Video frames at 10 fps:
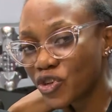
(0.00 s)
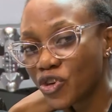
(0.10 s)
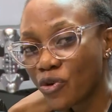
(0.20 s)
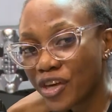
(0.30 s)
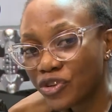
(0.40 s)
to
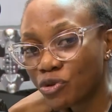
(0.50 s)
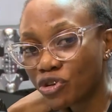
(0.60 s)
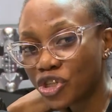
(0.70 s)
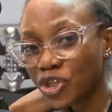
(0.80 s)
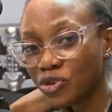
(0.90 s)
know that
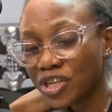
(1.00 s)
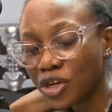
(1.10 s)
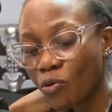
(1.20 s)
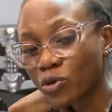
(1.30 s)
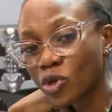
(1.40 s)
you're tuned
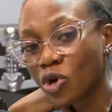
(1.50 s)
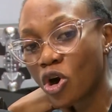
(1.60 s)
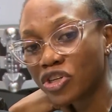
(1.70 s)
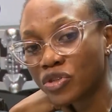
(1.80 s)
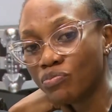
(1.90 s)
in. Also
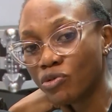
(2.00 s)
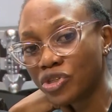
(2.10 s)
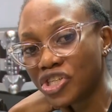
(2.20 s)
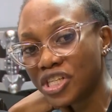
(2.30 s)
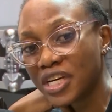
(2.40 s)
got
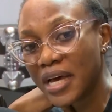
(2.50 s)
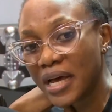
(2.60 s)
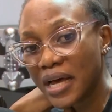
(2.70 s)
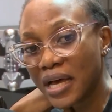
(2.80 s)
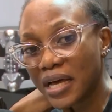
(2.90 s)
Muchi
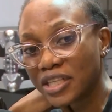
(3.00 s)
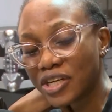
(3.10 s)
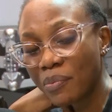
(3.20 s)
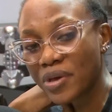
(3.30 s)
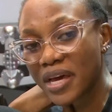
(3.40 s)

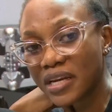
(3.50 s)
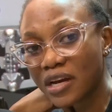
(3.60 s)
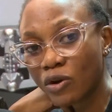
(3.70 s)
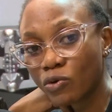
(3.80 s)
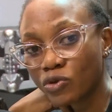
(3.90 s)

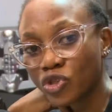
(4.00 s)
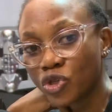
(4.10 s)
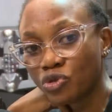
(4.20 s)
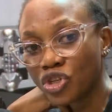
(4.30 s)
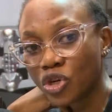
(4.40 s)
Shamyarira, who's
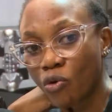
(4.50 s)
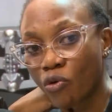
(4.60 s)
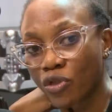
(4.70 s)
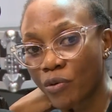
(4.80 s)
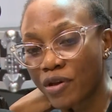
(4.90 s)
tuned in all the way